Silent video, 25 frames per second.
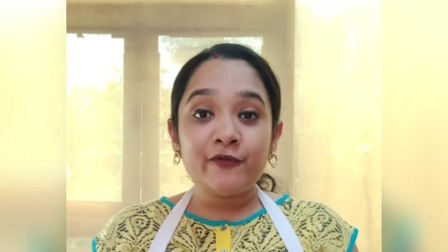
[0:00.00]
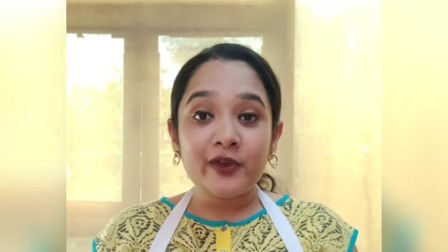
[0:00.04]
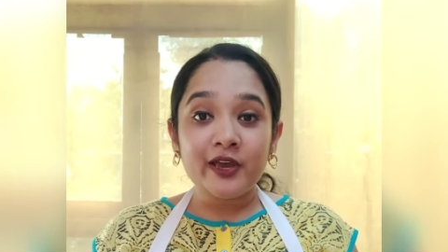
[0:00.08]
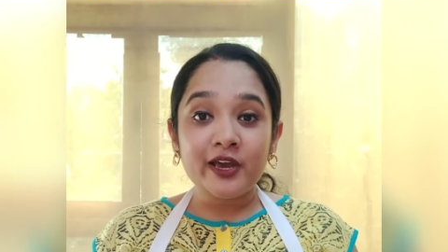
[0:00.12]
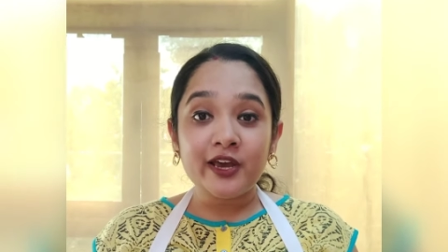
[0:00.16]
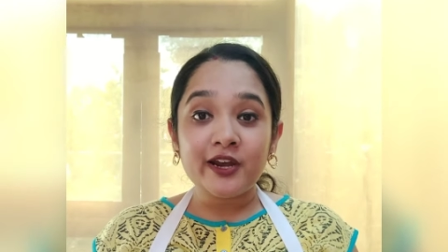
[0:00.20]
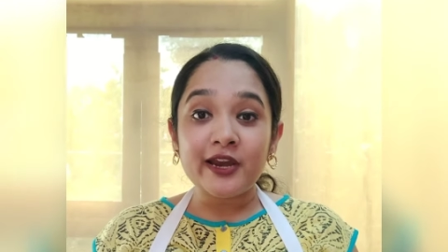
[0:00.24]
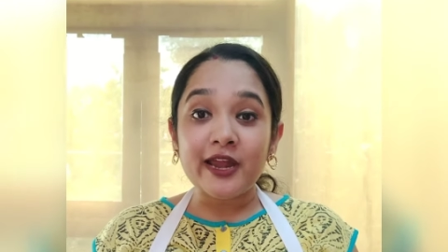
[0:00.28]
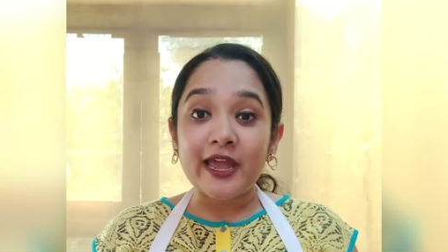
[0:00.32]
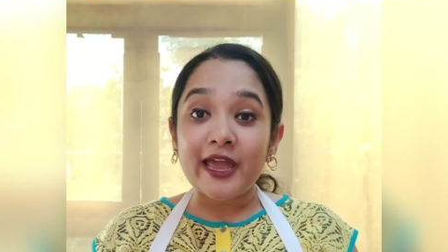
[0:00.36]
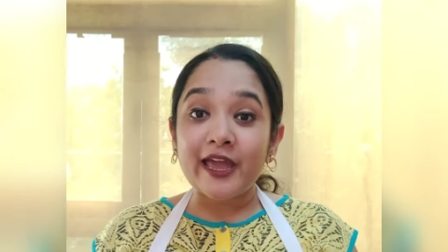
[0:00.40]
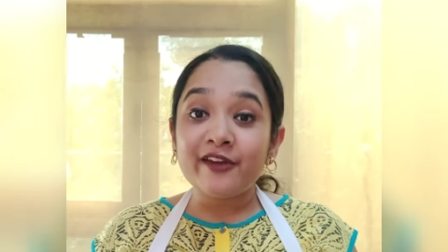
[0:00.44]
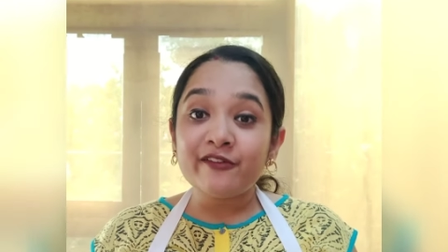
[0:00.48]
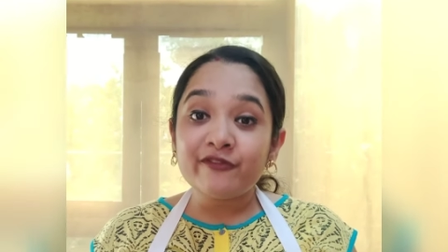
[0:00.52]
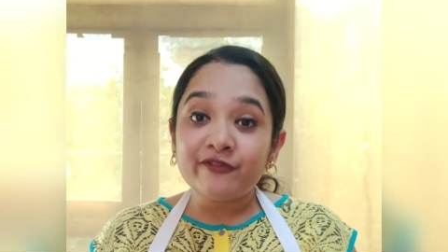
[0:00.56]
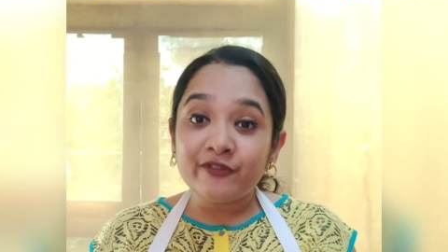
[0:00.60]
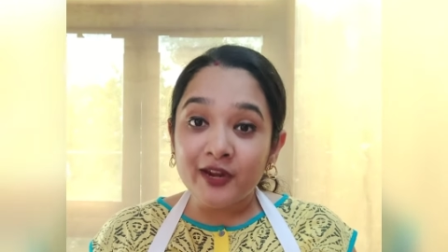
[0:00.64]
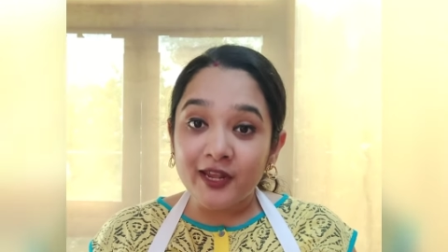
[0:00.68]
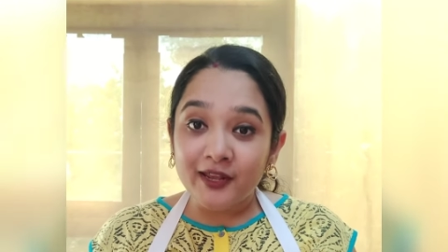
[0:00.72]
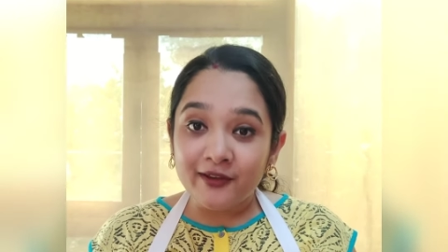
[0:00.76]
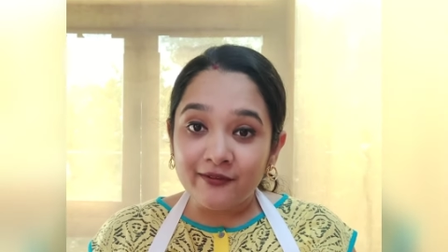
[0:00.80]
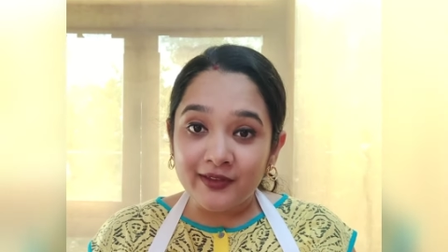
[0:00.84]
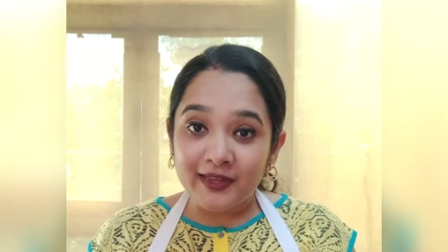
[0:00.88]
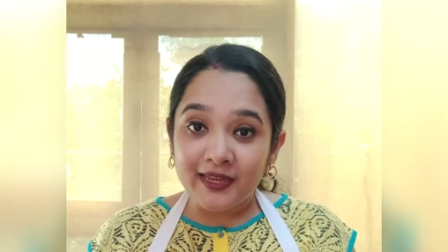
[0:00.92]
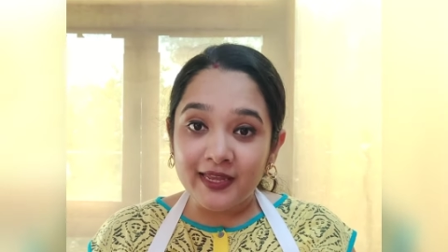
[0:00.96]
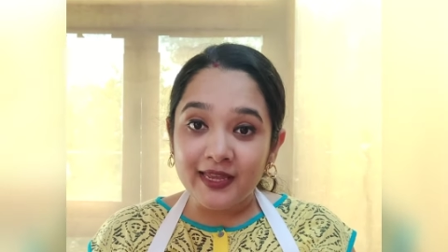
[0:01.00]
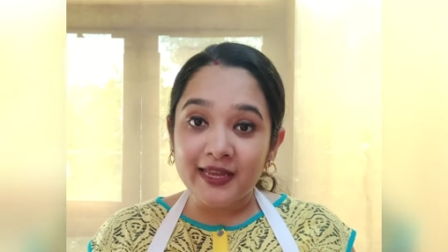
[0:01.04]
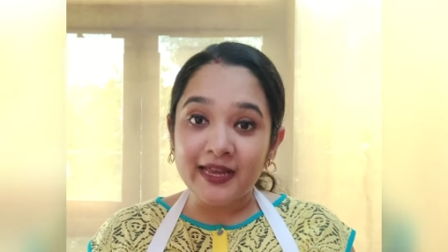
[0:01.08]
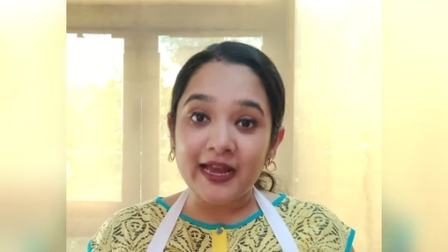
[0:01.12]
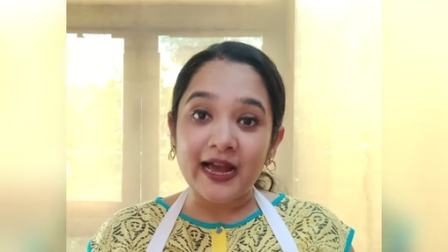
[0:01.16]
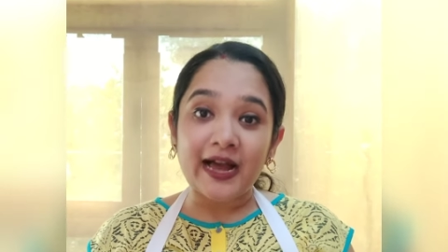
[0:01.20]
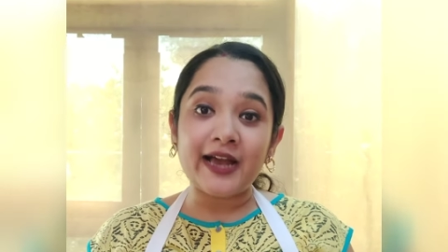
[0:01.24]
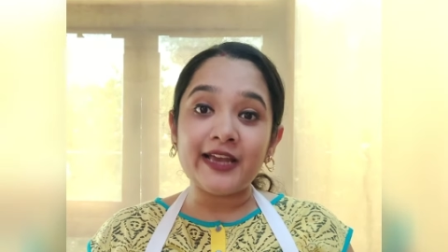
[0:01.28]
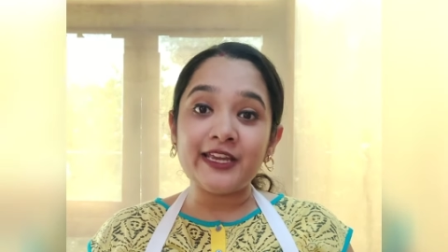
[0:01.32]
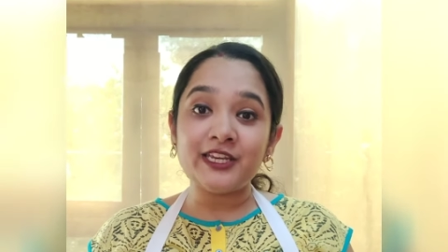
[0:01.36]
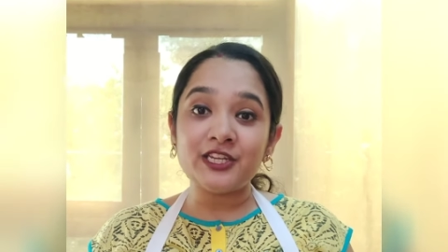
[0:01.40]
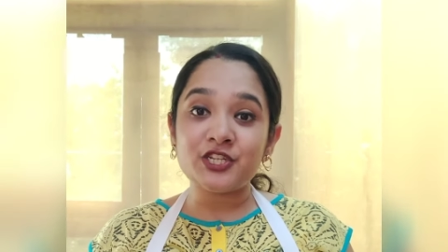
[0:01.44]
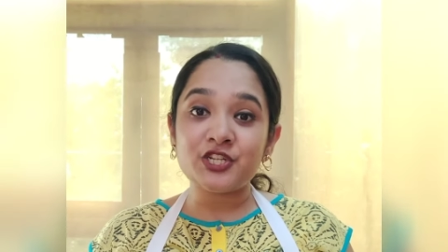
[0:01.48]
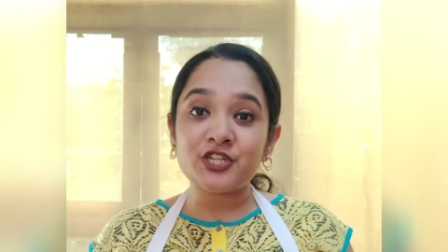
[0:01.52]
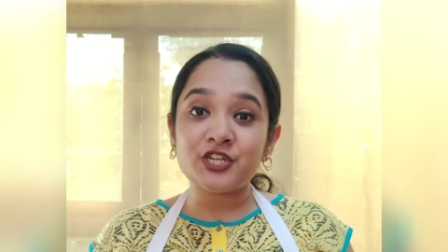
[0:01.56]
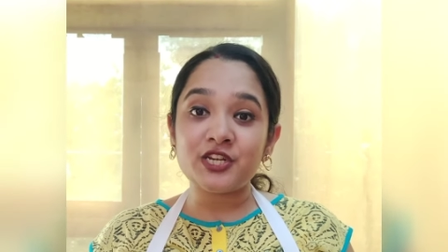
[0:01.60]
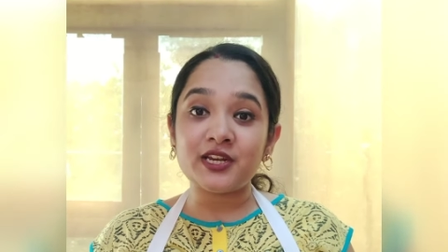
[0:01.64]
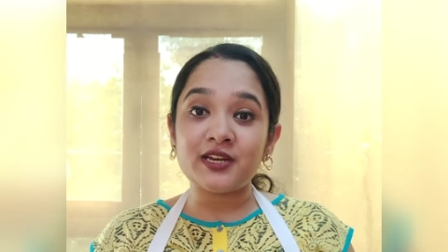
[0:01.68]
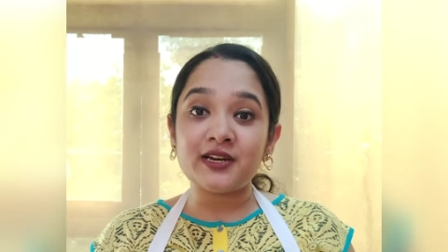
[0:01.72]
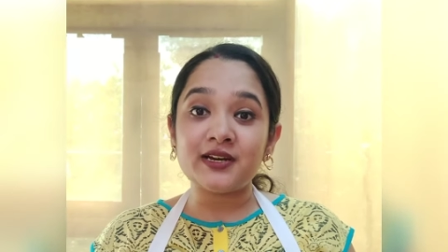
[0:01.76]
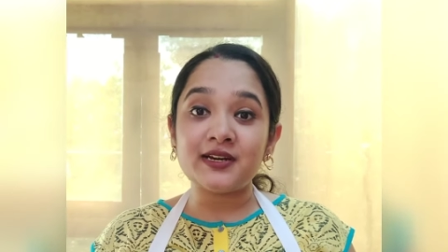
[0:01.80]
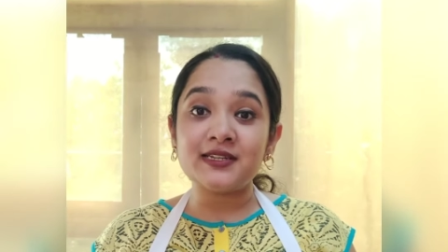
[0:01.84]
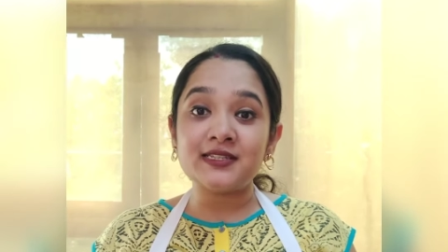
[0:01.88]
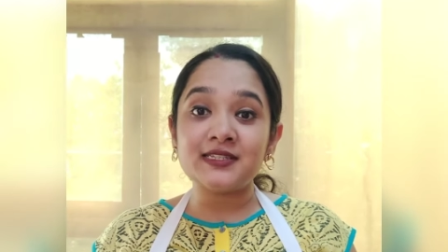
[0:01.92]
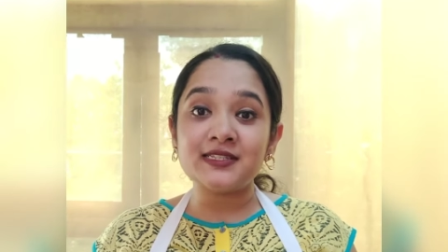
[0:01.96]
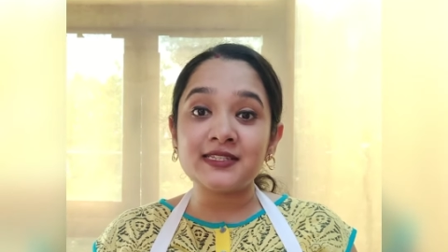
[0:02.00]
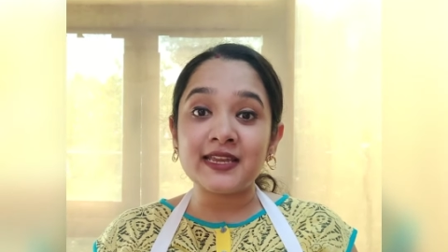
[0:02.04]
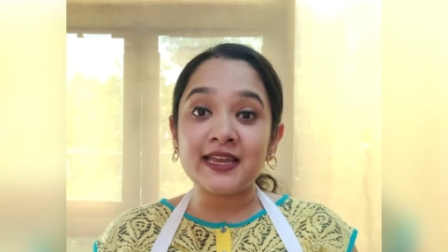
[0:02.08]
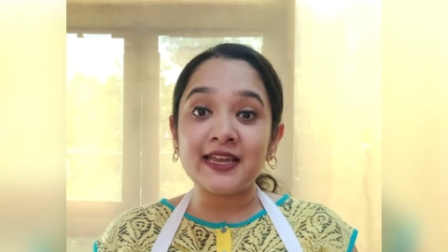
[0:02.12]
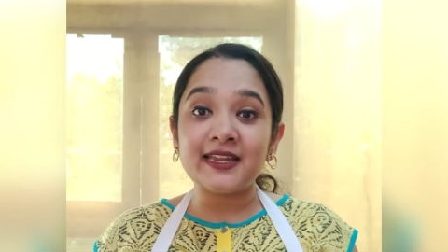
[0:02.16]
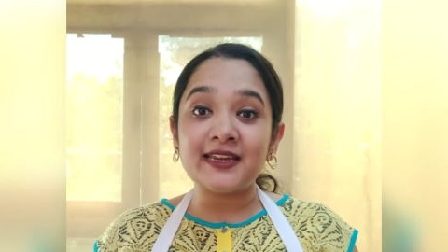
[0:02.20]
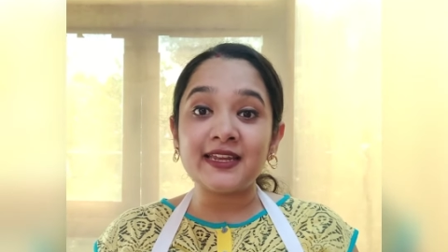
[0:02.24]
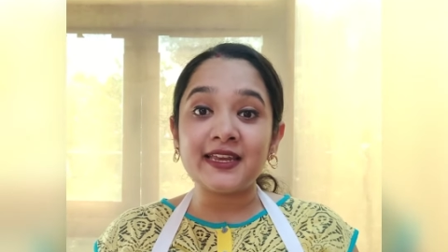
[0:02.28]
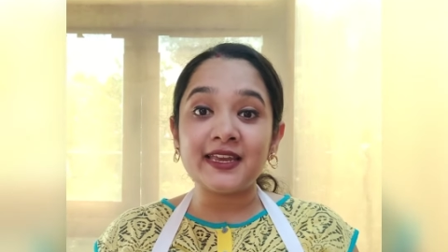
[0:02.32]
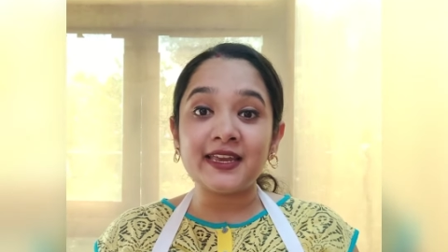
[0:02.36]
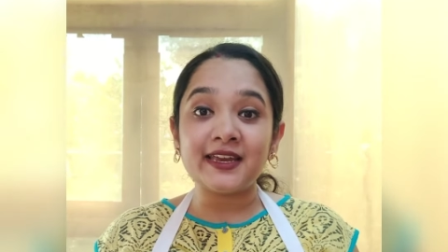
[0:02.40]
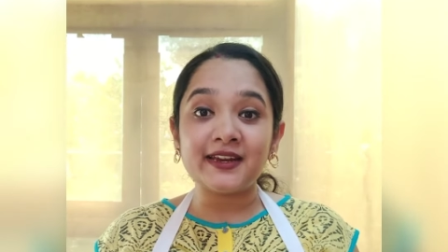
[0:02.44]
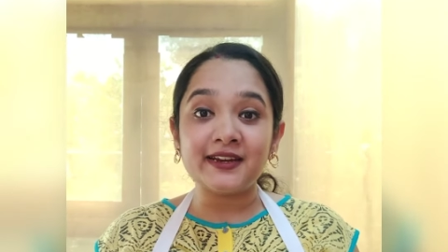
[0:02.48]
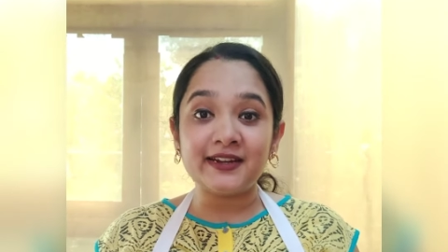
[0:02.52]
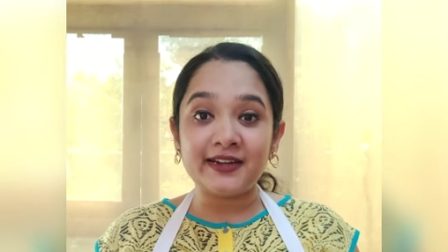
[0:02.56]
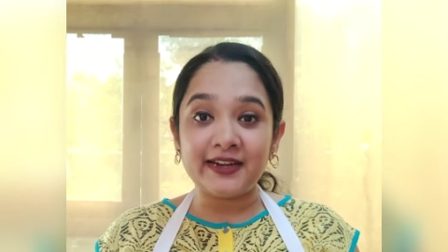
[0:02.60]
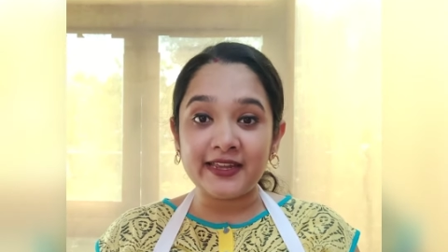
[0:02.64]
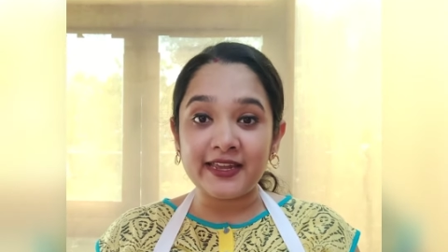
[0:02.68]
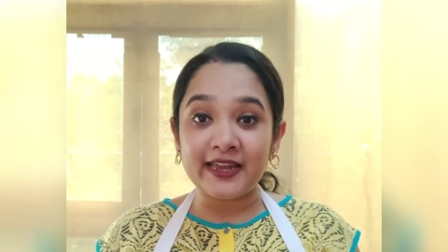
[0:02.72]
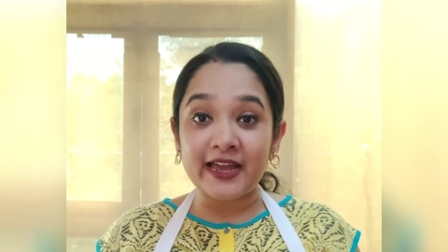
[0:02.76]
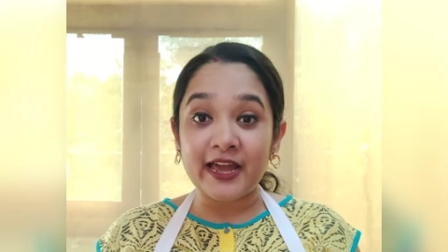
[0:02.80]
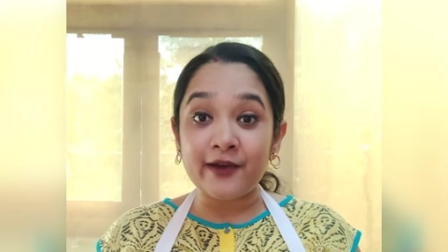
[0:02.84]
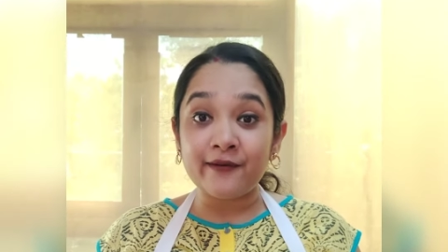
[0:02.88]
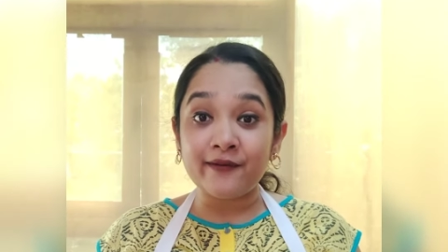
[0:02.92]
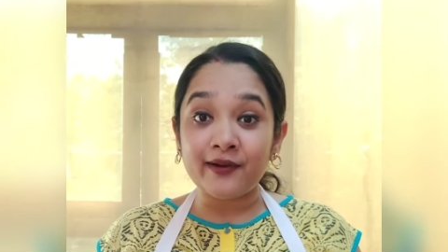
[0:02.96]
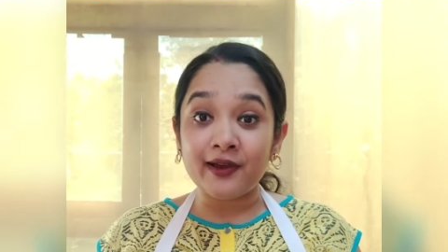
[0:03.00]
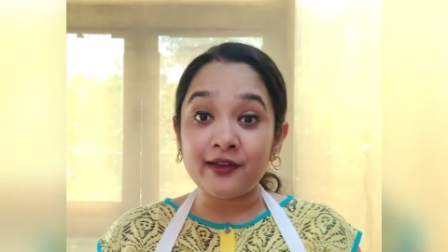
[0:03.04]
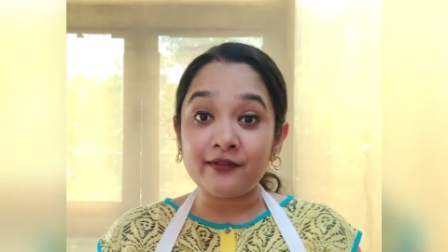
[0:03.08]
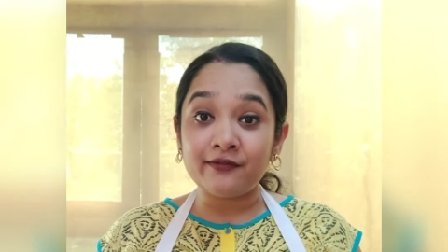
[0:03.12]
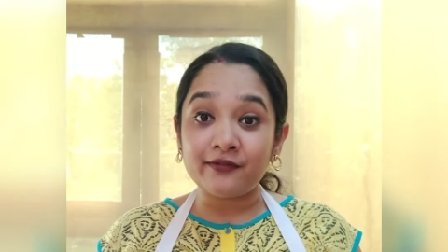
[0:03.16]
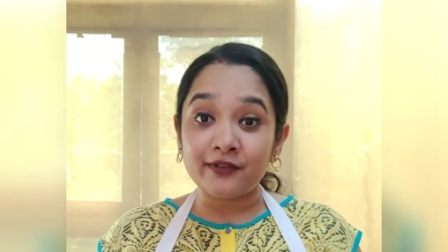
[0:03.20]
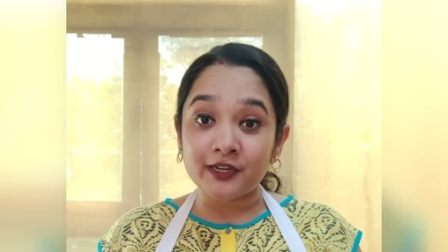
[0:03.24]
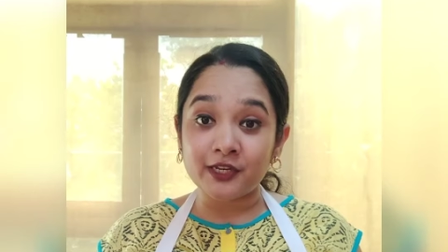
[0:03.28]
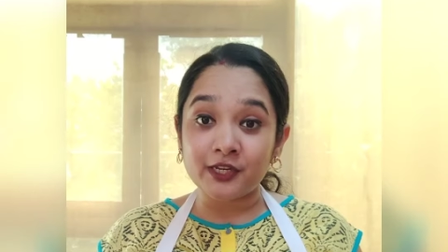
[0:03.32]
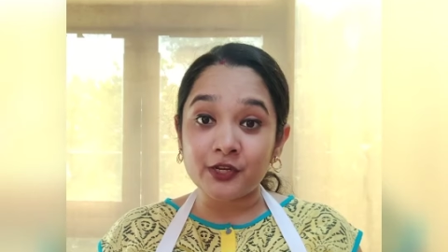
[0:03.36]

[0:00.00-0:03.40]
where every week I share skincare DIY